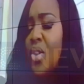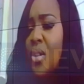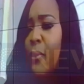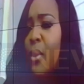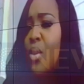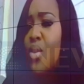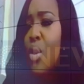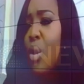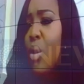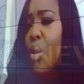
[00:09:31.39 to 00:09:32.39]
focus on
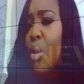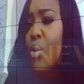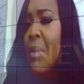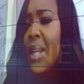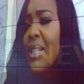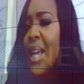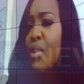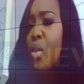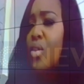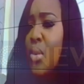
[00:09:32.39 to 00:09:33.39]
local demand and not
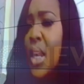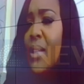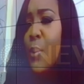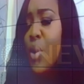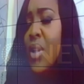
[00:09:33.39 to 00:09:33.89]
on export